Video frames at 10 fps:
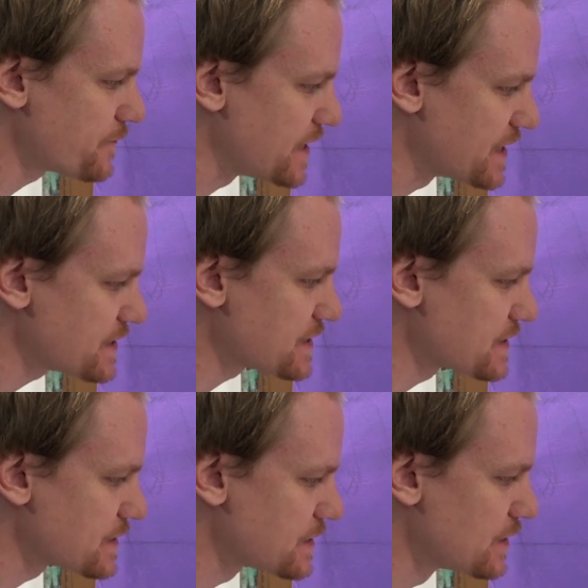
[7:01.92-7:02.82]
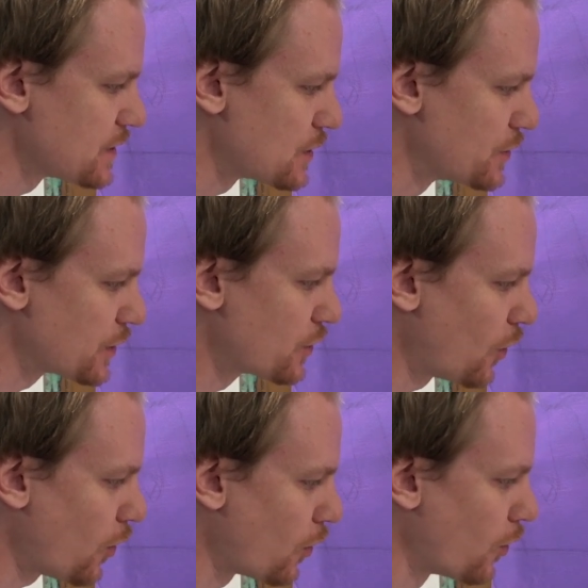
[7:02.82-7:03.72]
of this, the
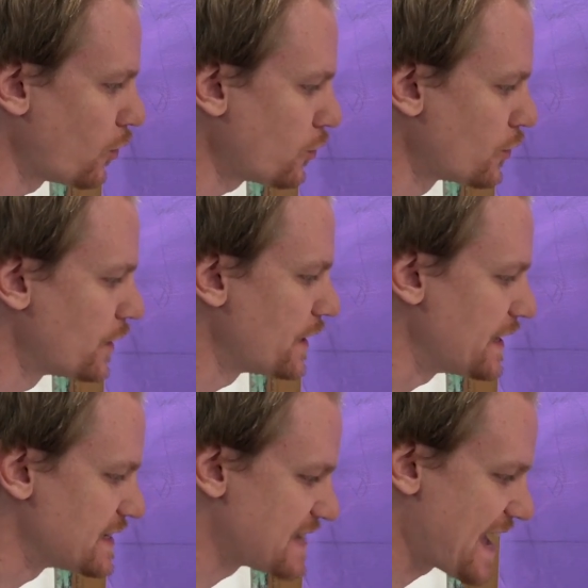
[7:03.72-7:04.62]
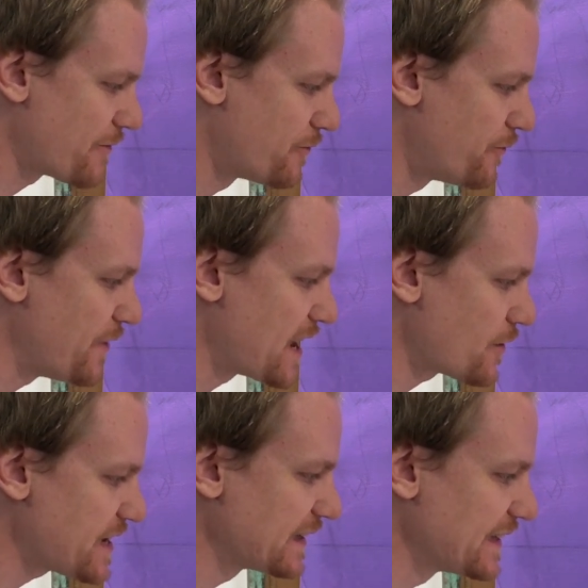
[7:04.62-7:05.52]
goal is to have
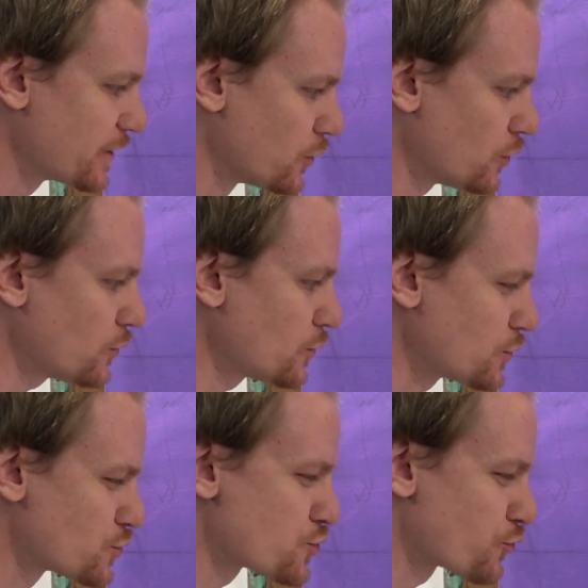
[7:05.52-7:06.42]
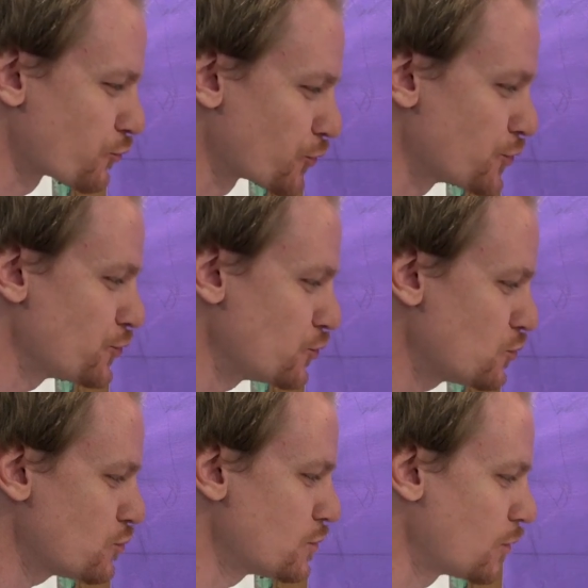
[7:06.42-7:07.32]
very little
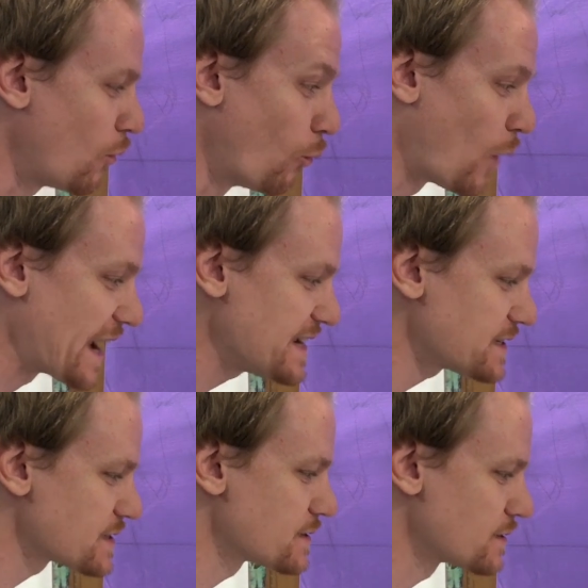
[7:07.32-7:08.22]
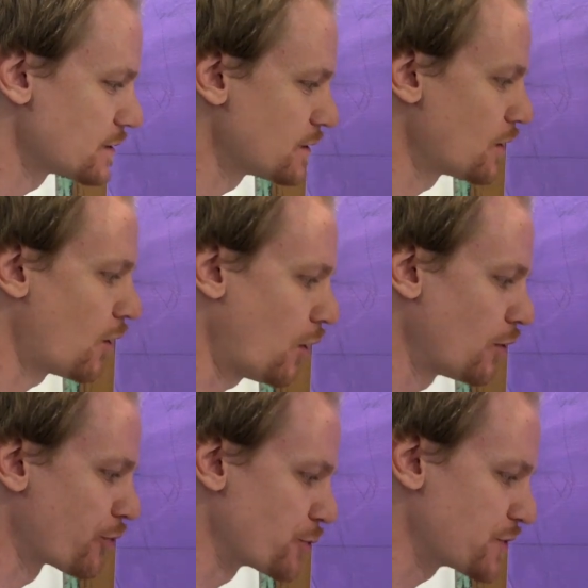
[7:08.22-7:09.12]
true white
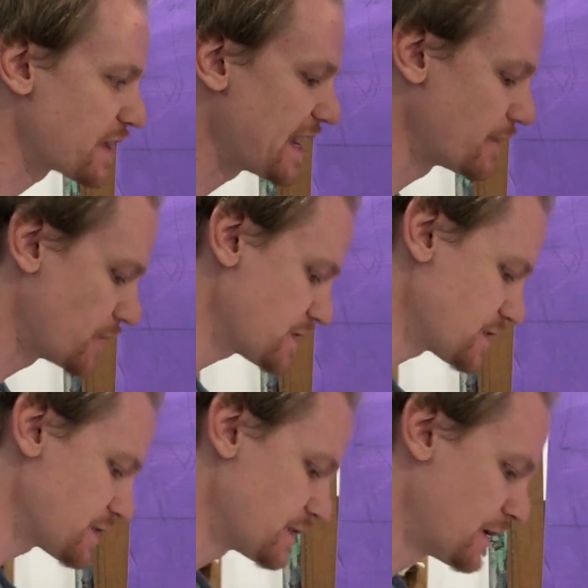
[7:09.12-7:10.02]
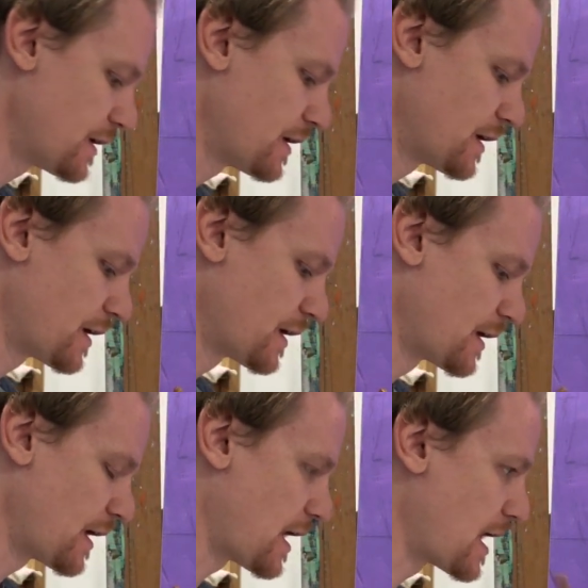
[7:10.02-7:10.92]
through the canvas.
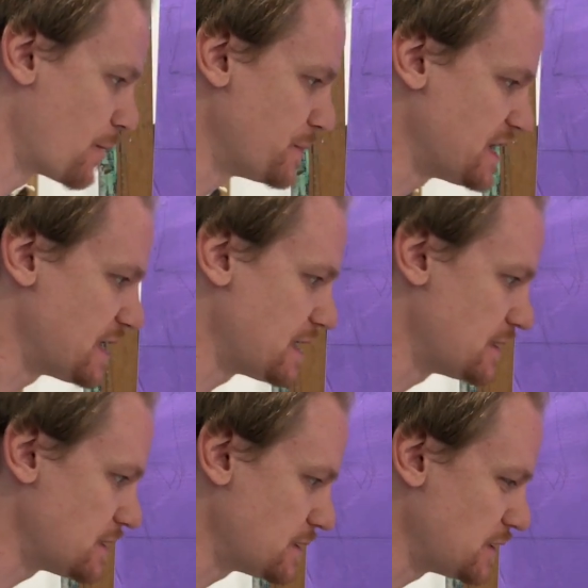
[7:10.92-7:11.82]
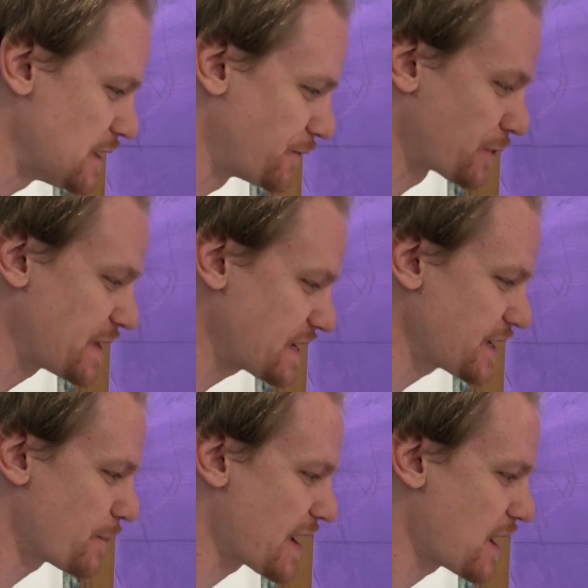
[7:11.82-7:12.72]
If you're
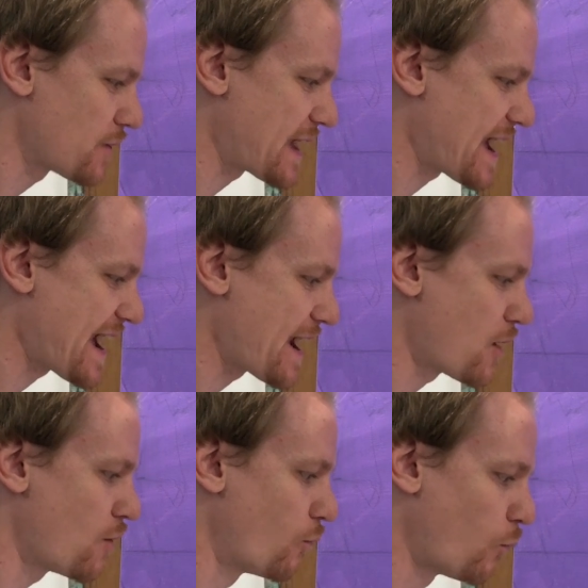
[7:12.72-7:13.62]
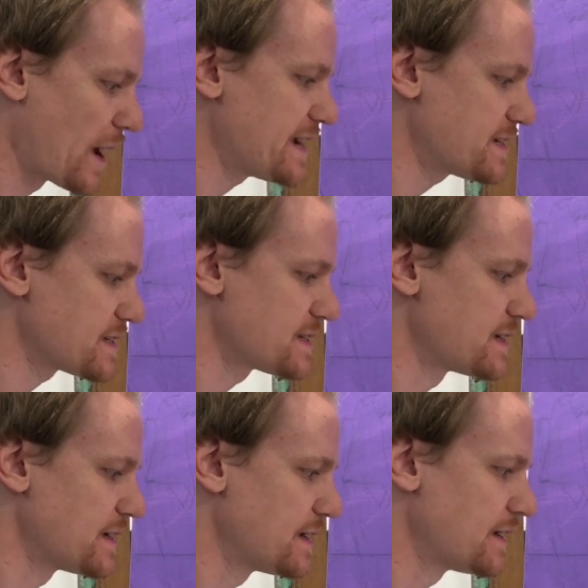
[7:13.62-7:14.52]
thinking about how white
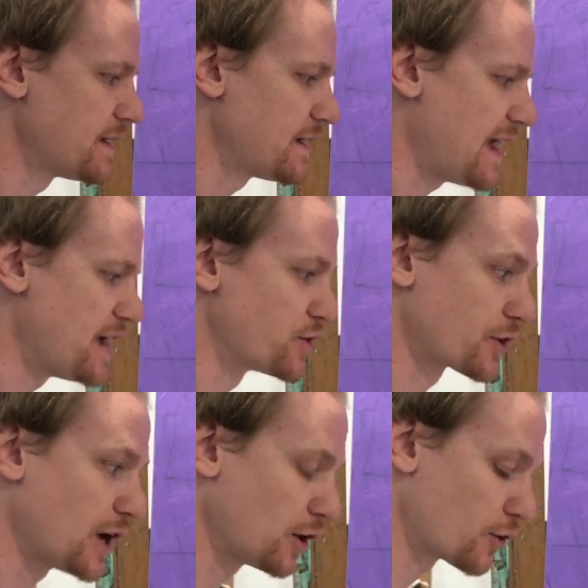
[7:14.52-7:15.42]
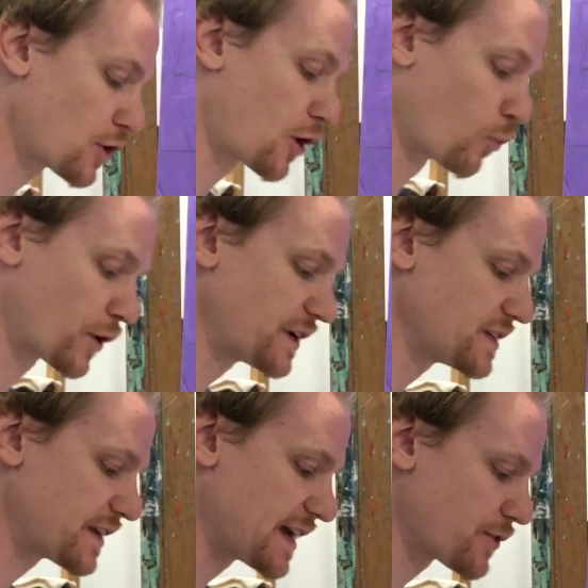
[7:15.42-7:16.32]
and your color are working
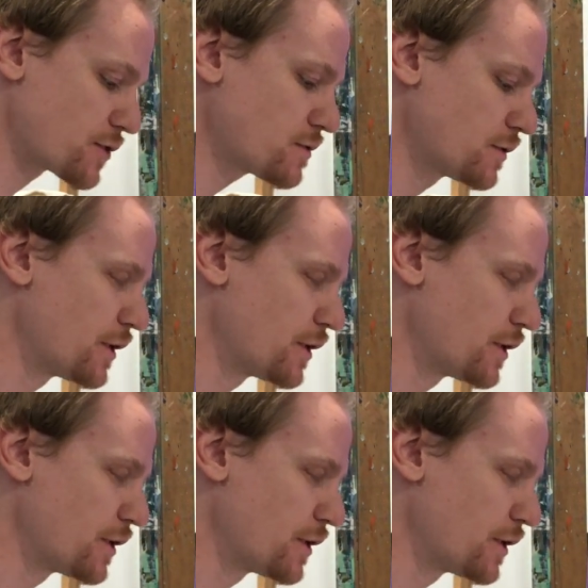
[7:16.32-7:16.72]
together,